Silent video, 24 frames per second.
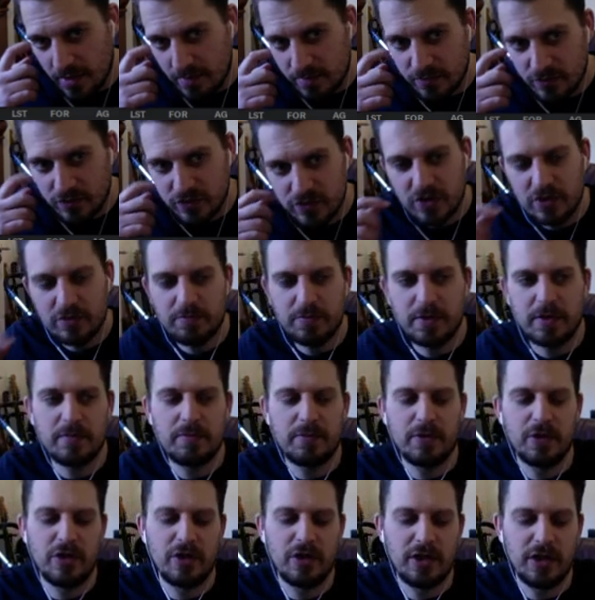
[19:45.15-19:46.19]
Just beat
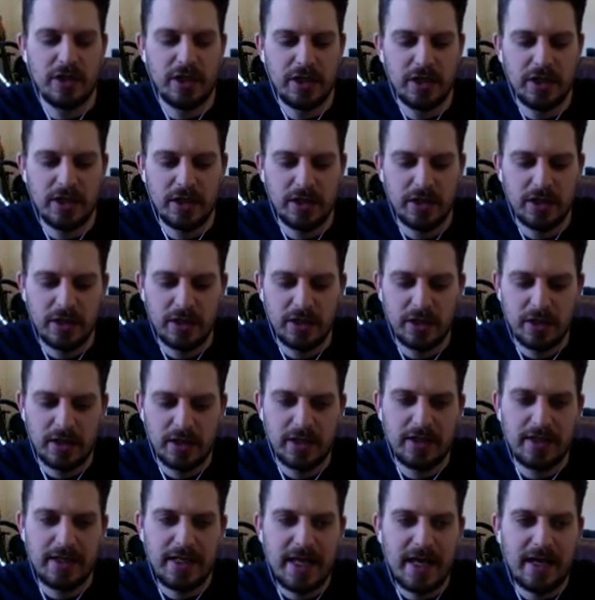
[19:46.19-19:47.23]
Burnley.
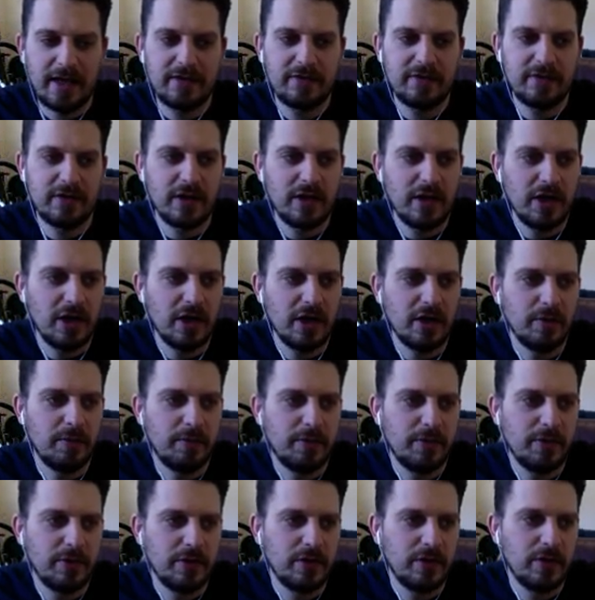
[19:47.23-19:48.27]
Next up
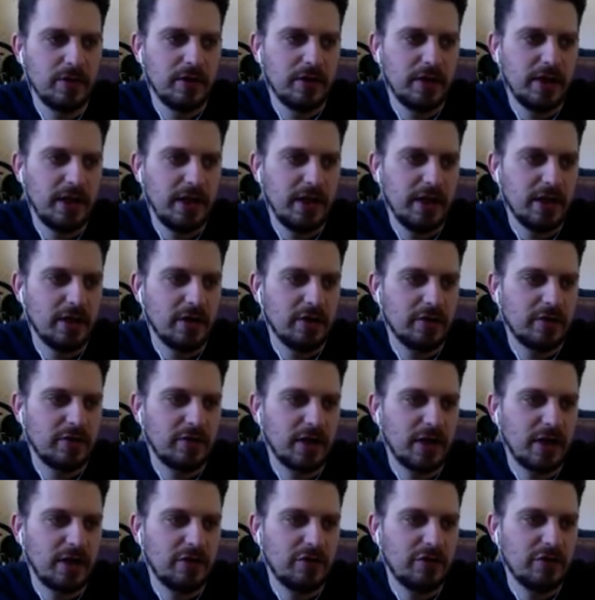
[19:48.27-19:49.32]
in our
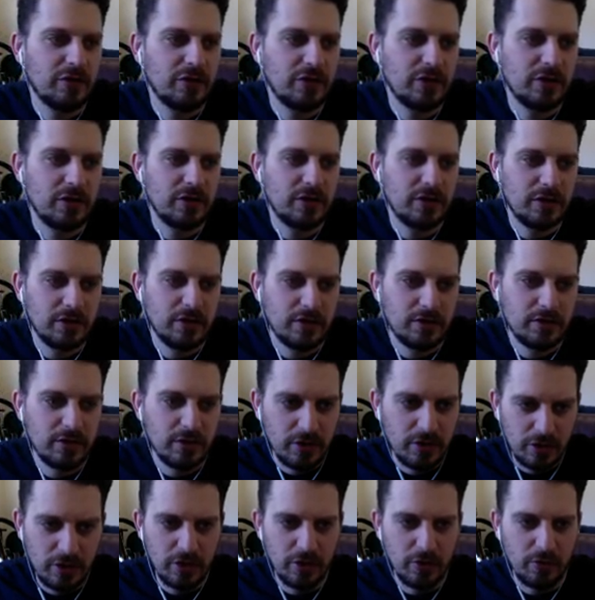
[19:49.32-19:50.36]
schedule,
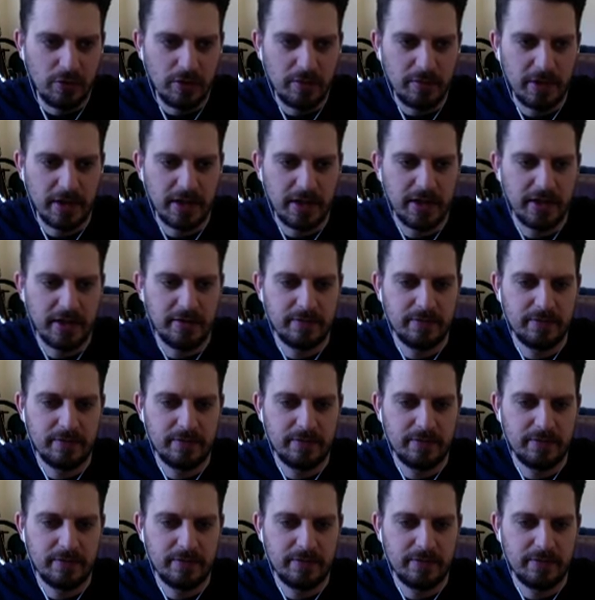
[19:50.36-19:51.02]
who are we playing?